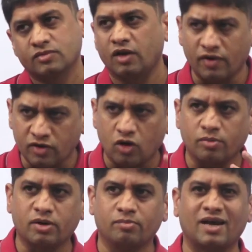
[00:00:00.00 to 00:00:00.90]
If I talk
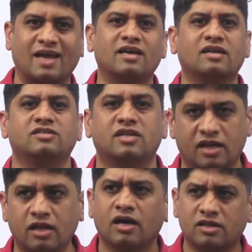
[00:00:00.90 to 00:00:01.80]
about mechanical
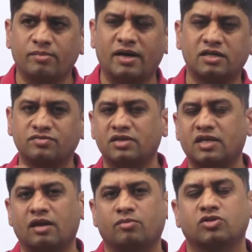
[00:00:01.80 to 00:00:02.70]
engineering, other mentors will
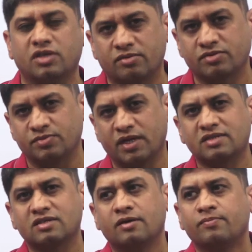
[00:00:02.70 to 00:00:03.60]
tell about their subjects.